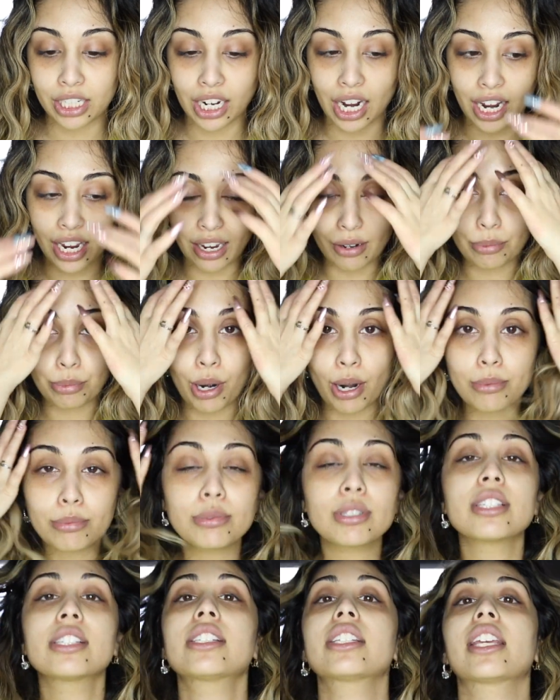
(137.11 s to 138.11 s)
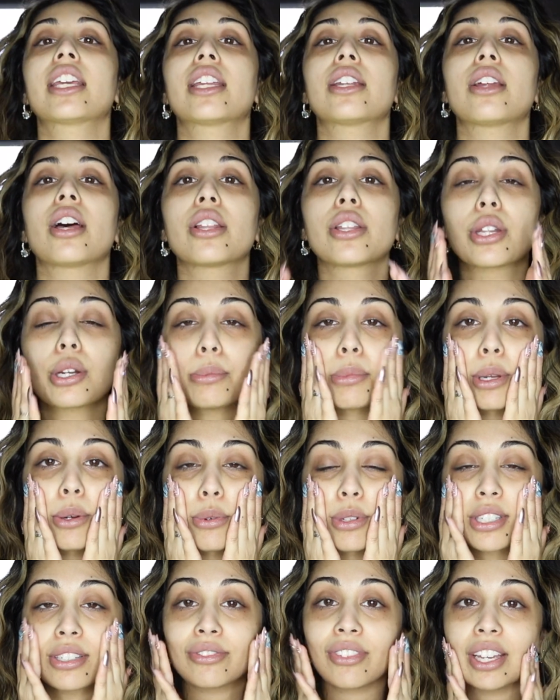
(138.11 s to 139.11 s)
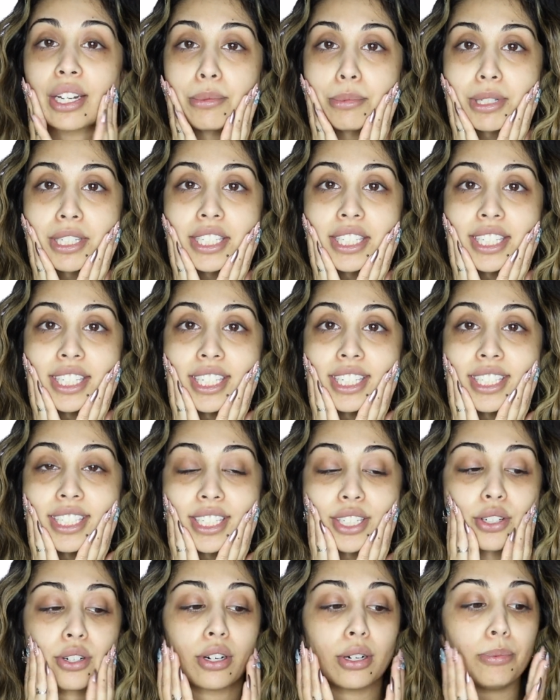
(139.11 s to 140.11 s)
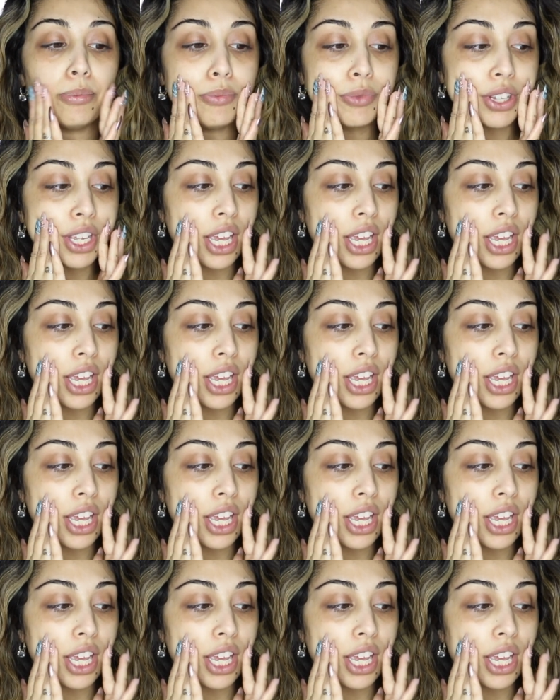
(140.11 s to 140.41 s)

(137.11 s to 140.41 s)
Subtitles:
I have prepped the skin a little bit with some vitamin C serum,